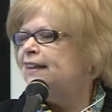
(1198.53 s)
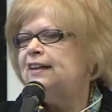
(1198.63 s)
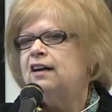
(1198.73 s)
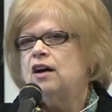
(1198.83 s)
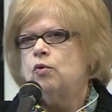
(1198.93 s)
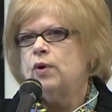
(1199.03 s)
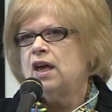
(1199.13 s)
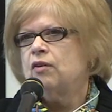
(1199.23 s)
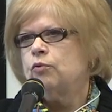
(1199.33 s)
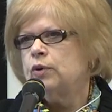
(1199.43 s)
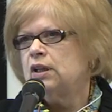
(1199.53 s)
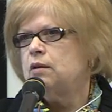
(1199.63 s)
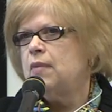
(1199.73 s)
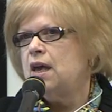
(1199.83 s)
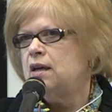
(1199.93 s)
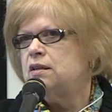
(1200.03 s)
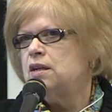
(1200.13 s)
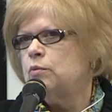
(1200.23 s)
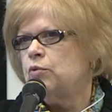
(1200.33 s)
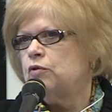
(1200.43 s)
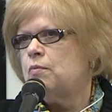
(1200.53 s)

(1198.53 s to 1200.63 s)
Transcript: uh, we have really made a number of